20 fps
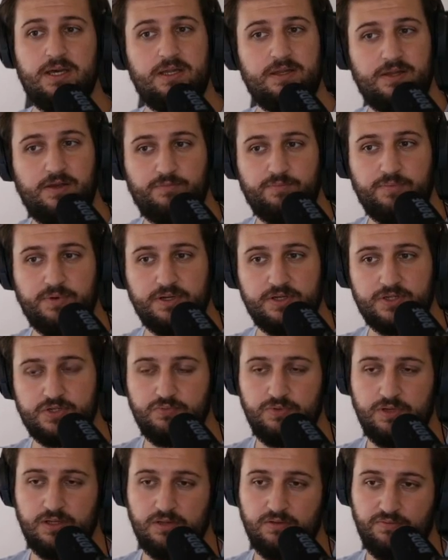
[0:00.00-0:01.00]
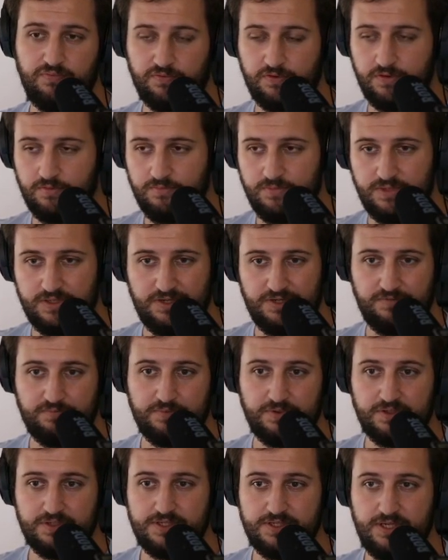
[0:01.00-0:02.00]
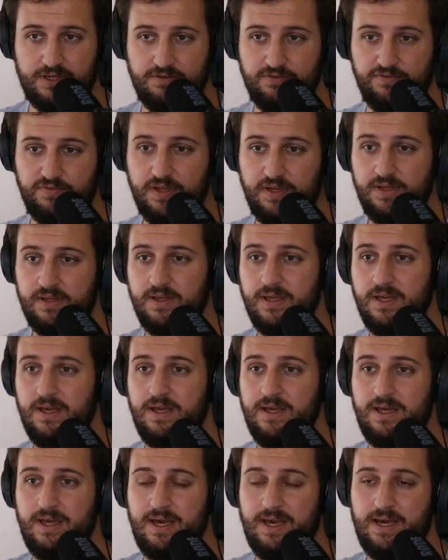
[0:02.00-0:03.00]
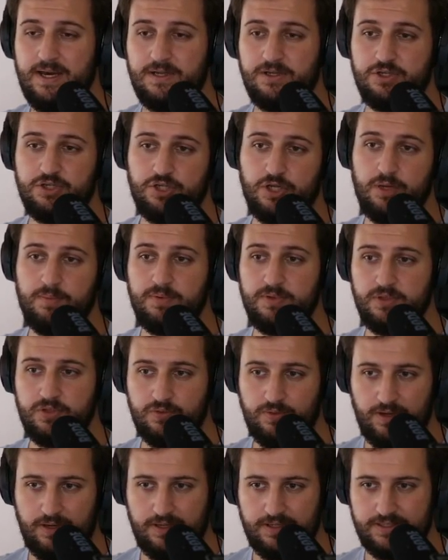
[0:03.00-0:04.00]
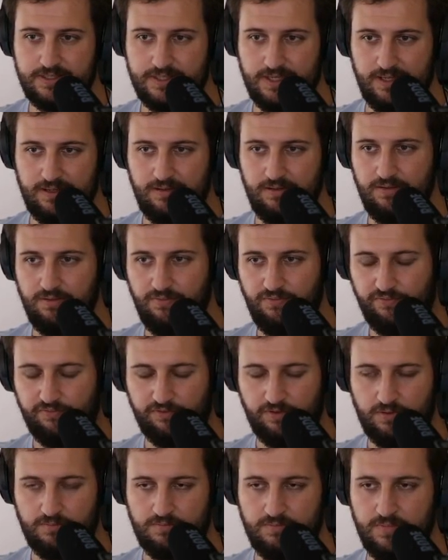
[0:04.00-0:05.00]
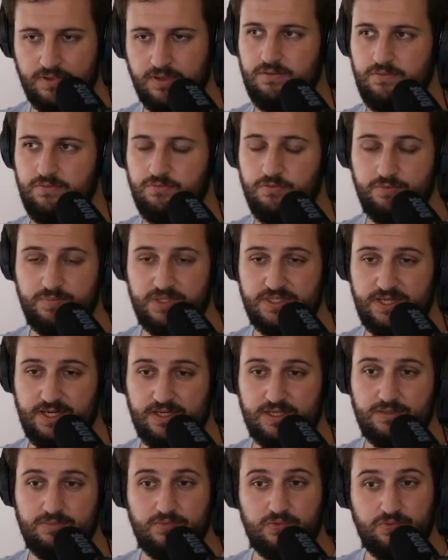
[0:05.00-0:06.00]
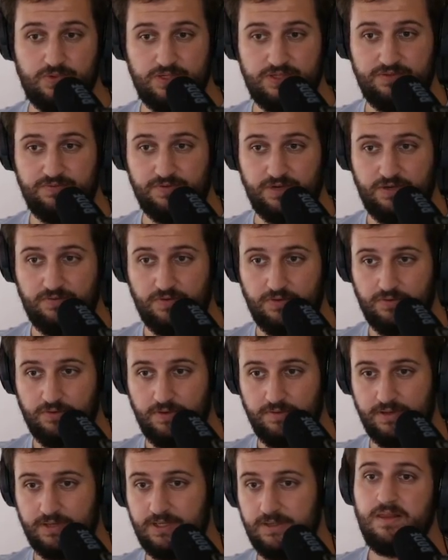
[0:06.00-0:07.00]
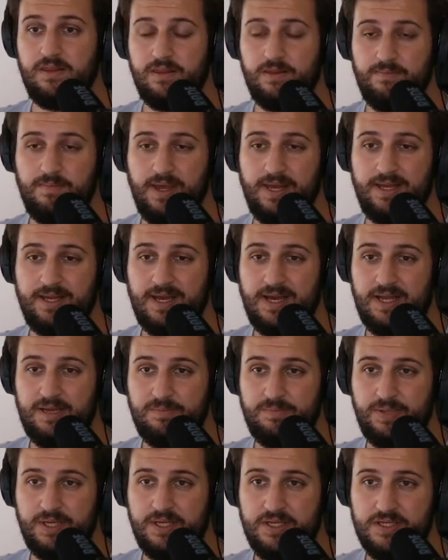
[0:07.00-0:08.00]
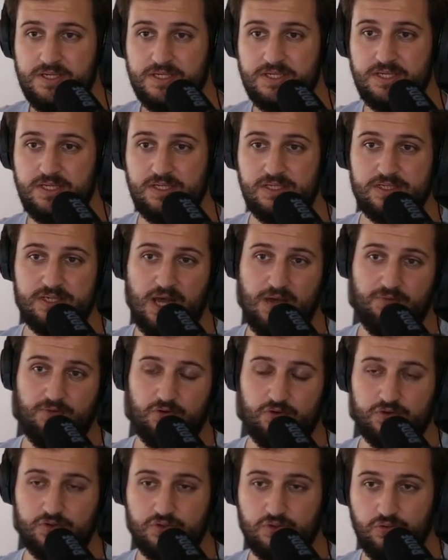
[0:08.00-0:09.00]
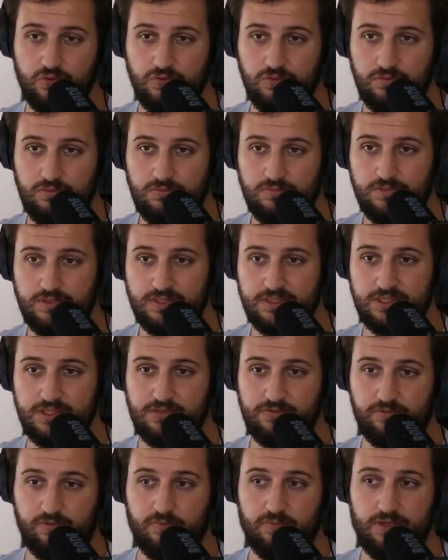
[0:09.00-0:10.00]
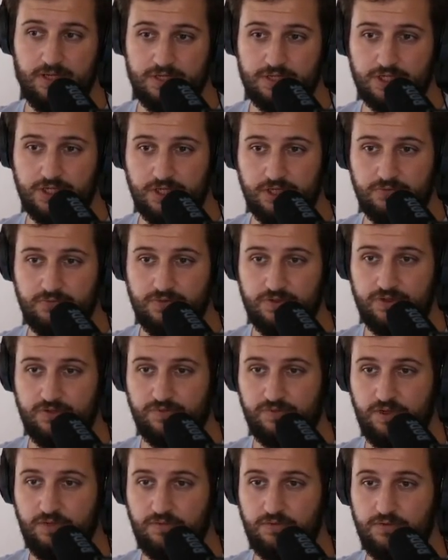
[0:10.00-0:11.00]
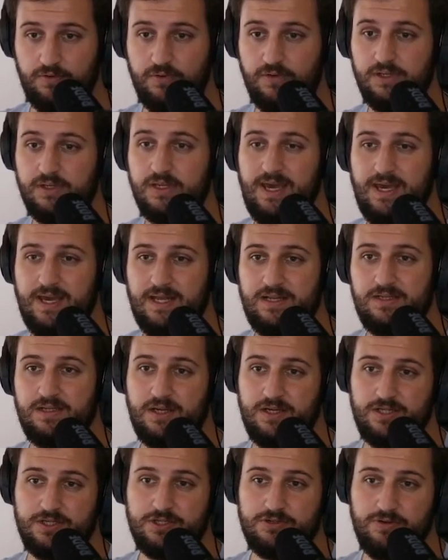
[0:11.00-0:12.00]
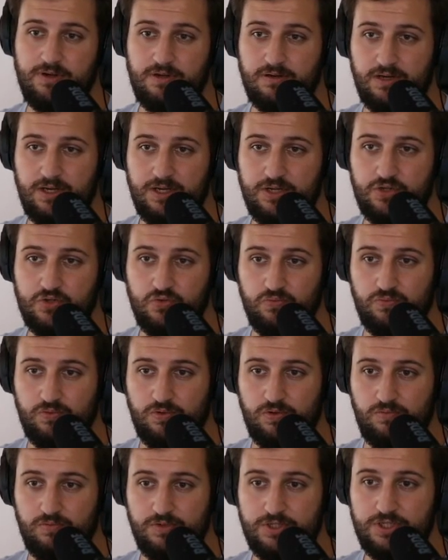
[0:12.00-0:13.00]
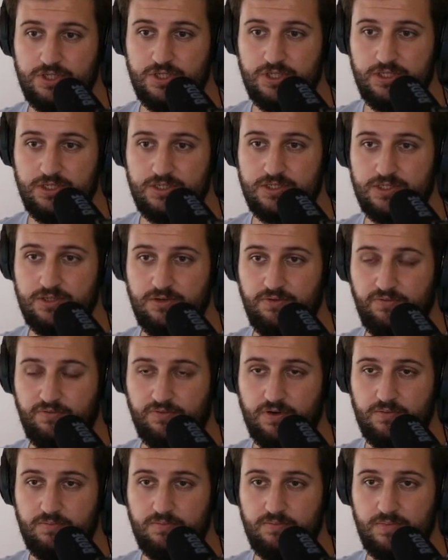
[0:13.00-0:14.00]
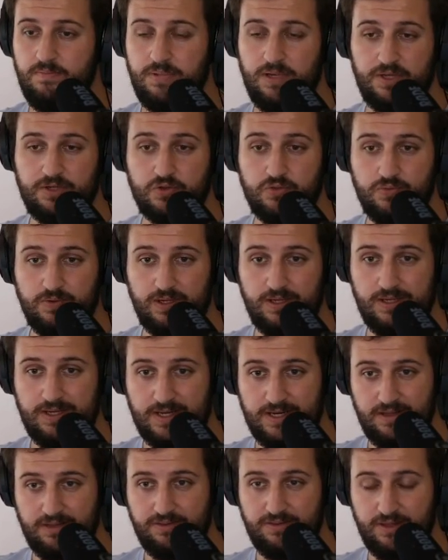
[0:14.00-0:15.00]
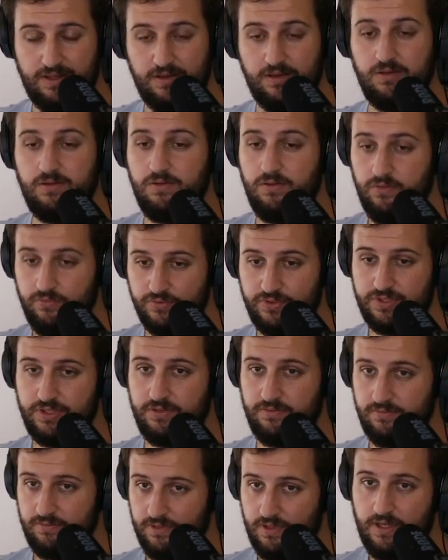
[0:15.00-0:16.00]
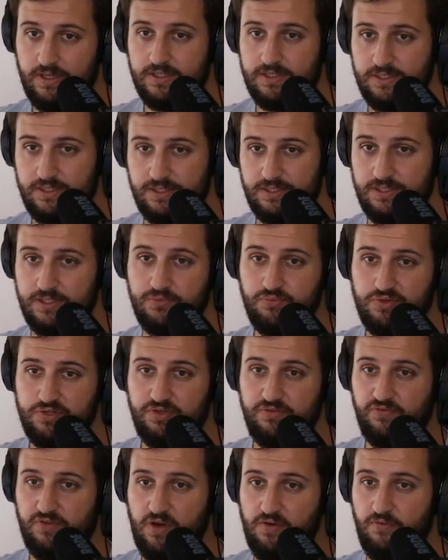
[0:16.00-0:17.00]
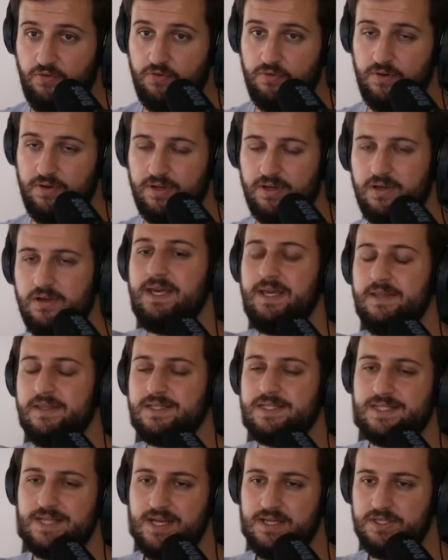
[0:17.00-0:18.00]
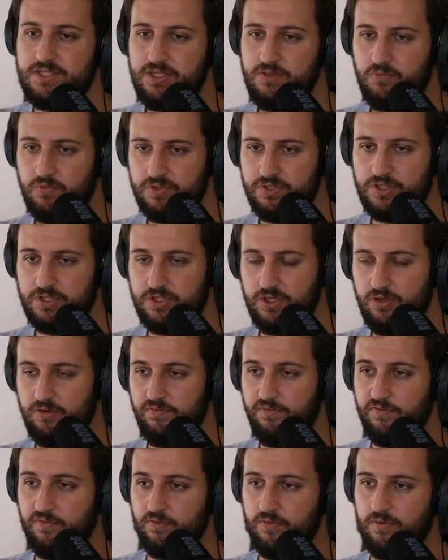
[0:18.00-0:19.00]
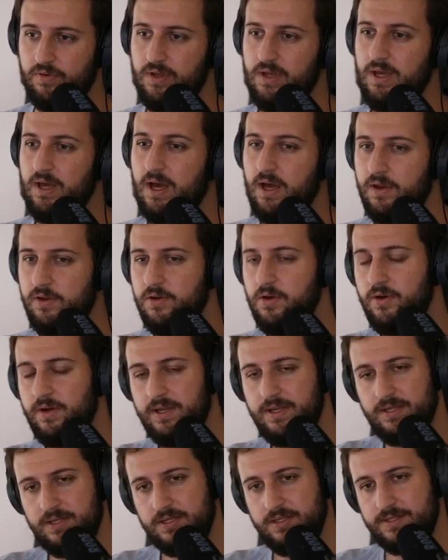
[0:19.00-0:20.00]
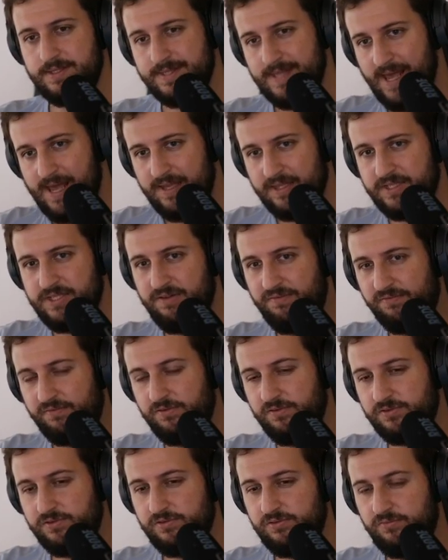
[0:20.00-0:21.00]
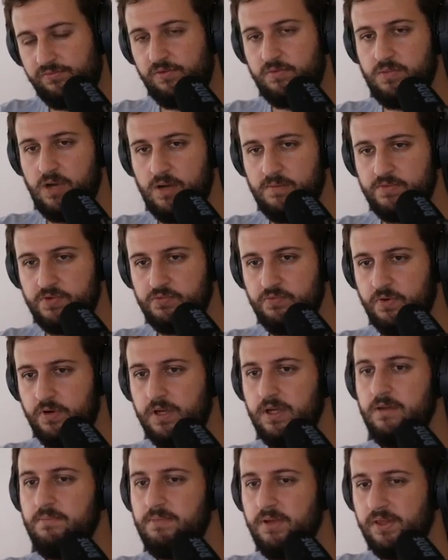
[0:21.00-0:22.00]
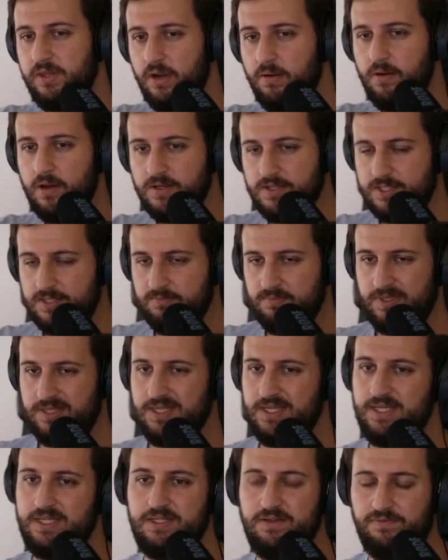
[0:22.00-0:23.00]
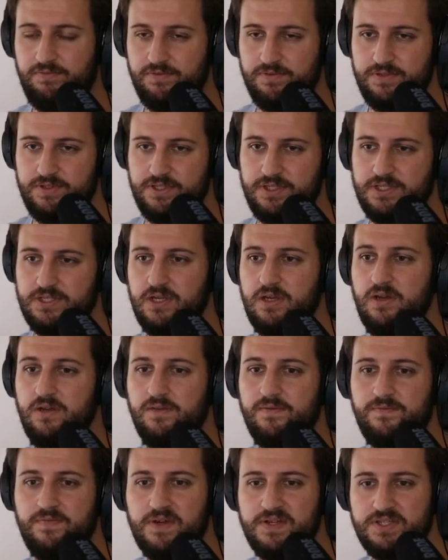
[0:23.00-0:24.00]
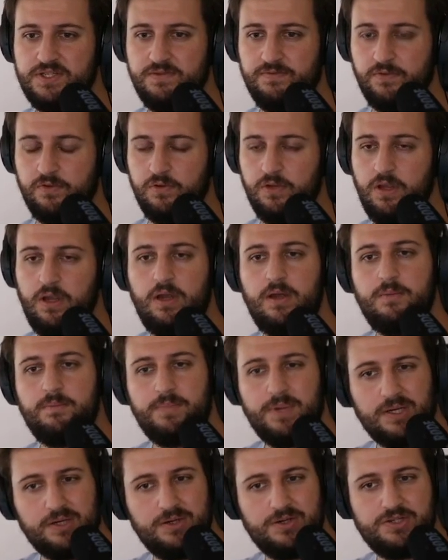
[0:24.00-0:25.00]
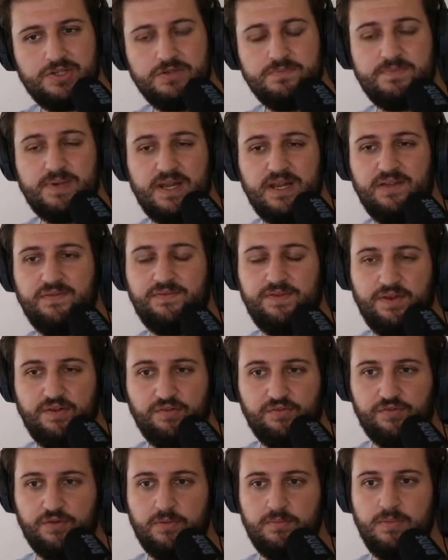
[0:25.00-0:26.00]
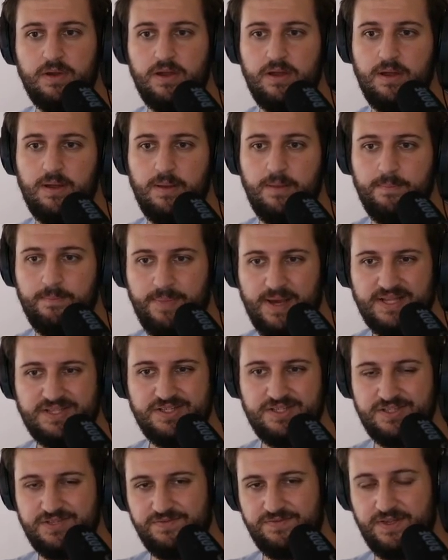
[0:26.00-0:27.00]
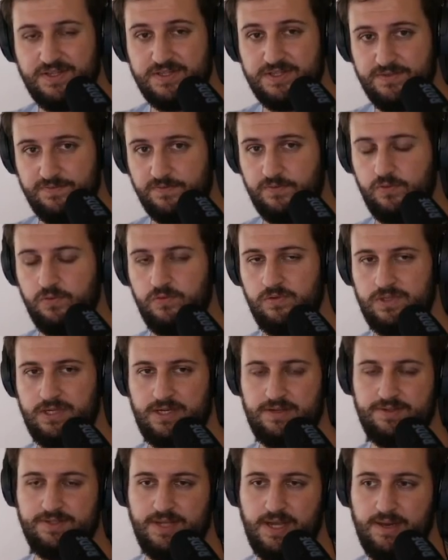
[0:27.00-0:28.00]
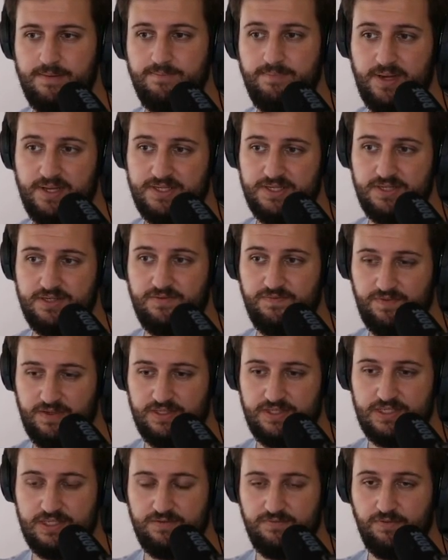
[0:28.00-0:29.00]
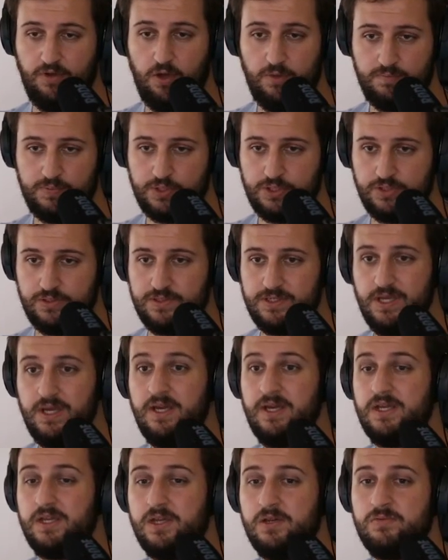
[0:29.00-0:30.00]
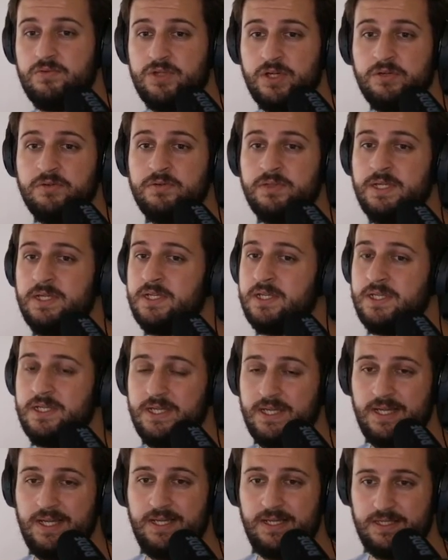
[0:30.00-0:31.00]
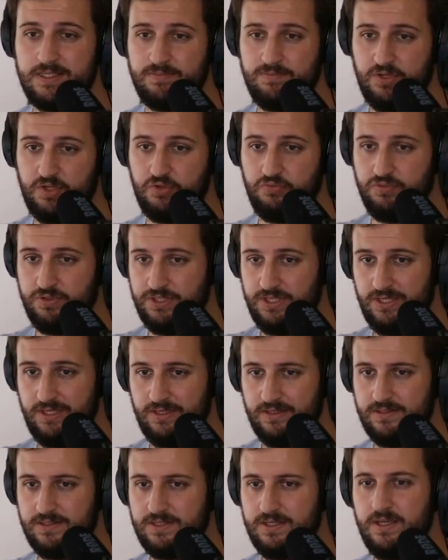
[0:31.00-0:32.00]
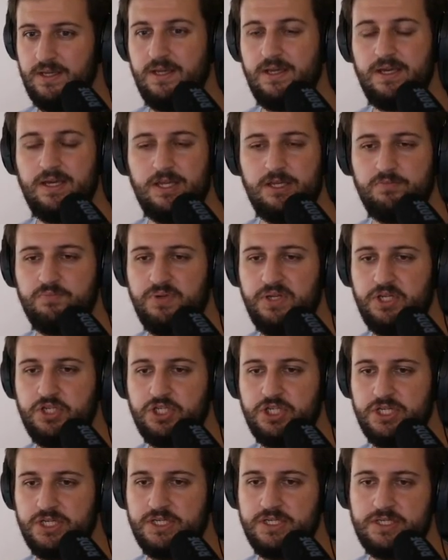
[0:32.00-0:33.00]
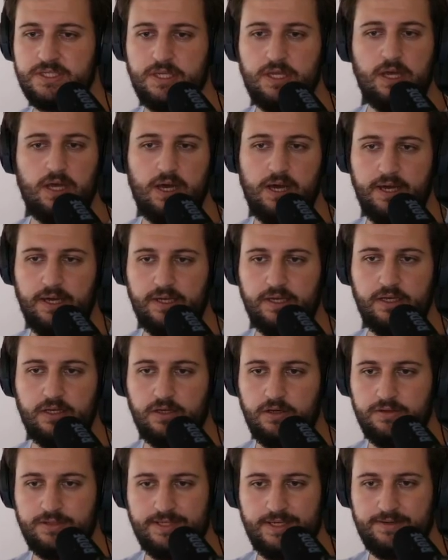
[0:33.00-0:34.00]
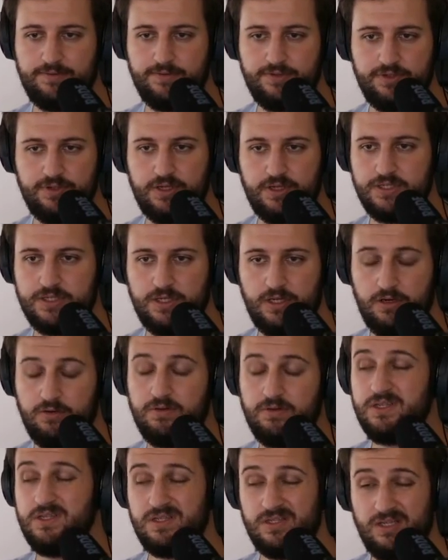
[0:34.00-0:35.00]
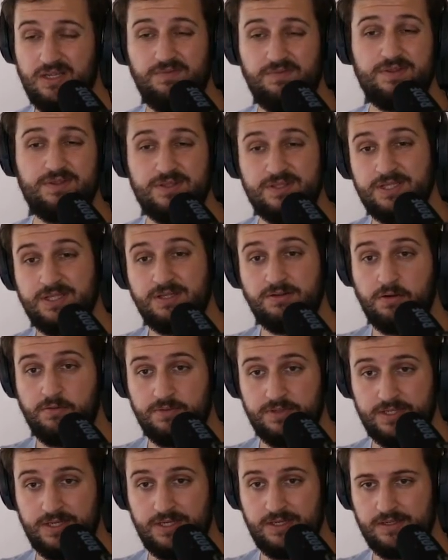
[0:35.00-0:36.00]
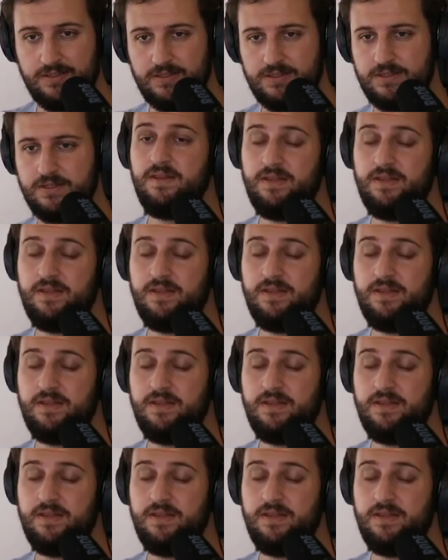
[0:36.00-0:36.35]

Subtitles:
Deathbringer's Will from Deathbringer Sourfang, and a Sharpened Twilight Scale from Ruby Sanctum 25 Heroic. The main handpiece is Havok's Call, this is from Lich King 25 Heroic, and Ice Crown Glacial Wall, which is from Blood Queen Lanathel, also ICC 25 Heroic. The stats you want to go for are not that different from Arms Warrior, but there are some key differences. First of all, because you benefit from better defensive cooldowns and better defensive options, you don't need nearly as much resilience. In BGs, I can go down to as low as even 0 resilience.